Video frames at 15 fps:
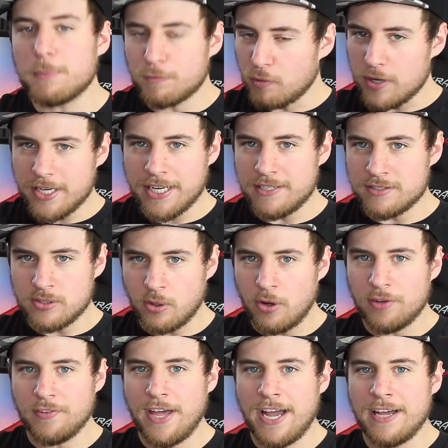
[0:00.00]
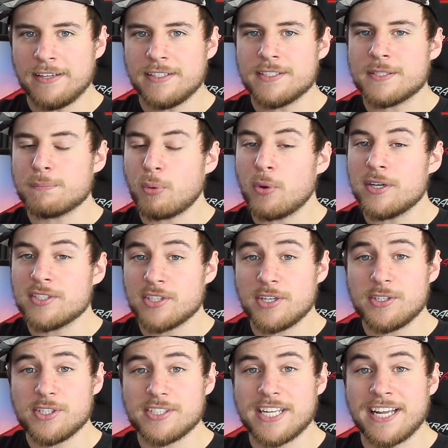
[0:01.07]
before you get into all that, it's important to
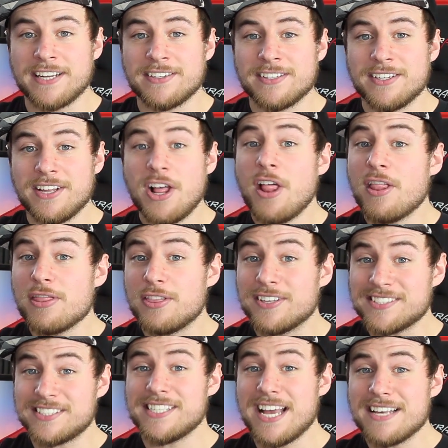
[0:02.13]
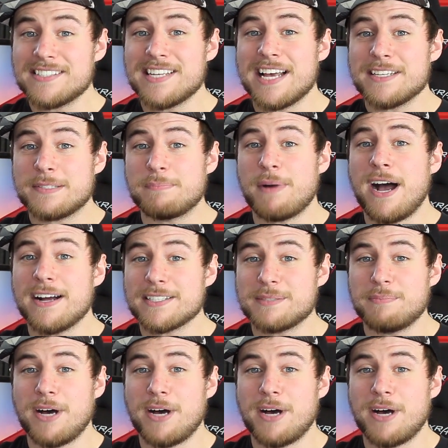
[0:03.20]
understand the C S S box